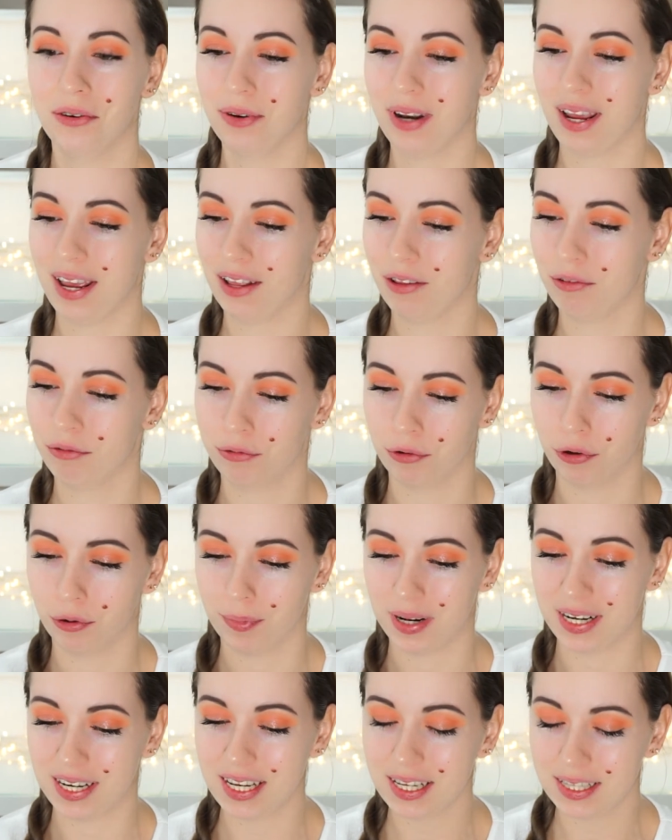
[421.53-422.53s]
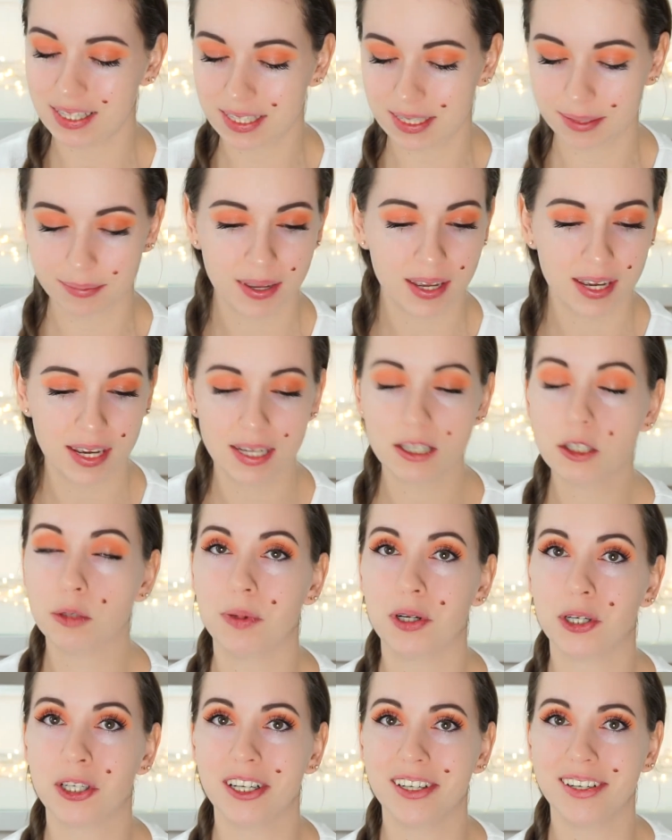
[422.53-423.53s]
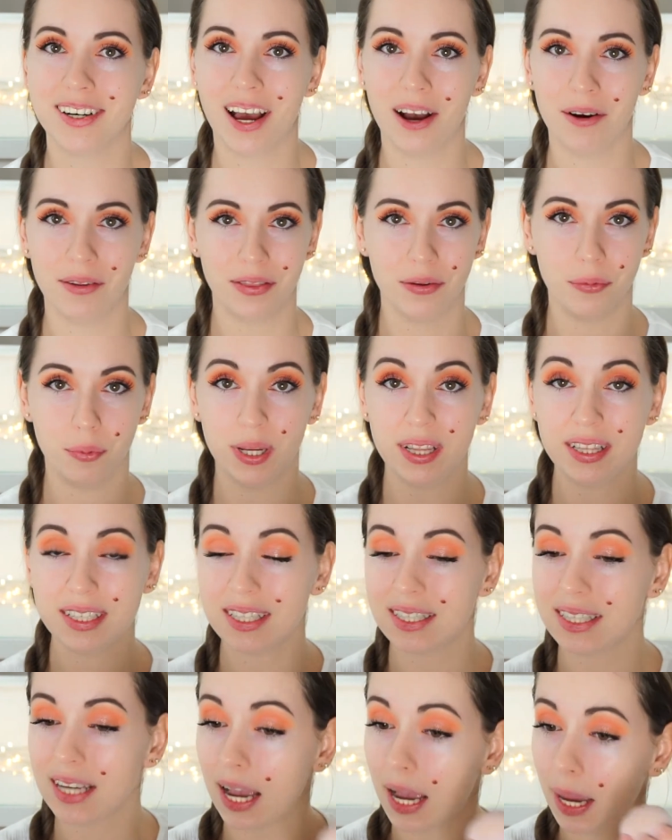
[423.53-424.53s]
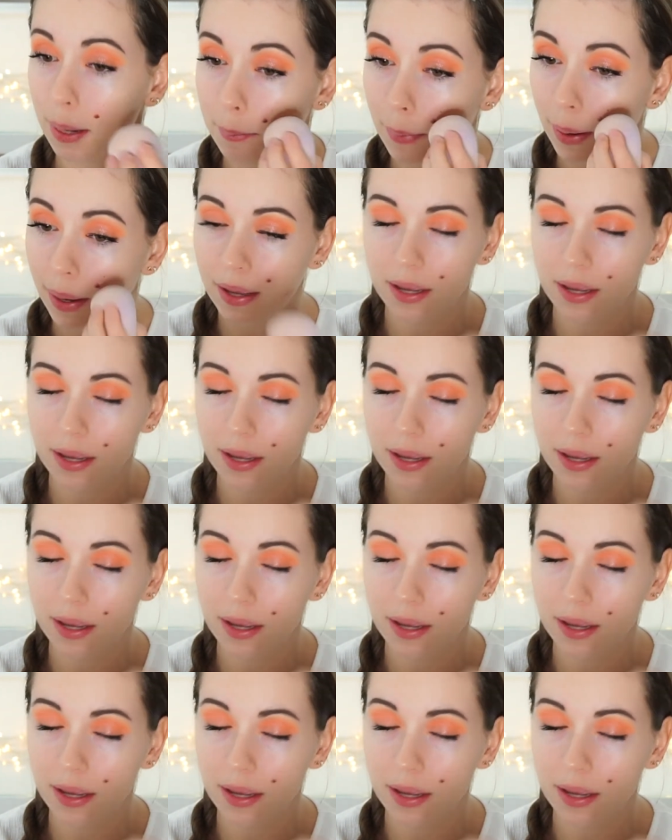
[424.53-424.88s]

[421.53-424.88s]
and for my needs, especially now at the winter time.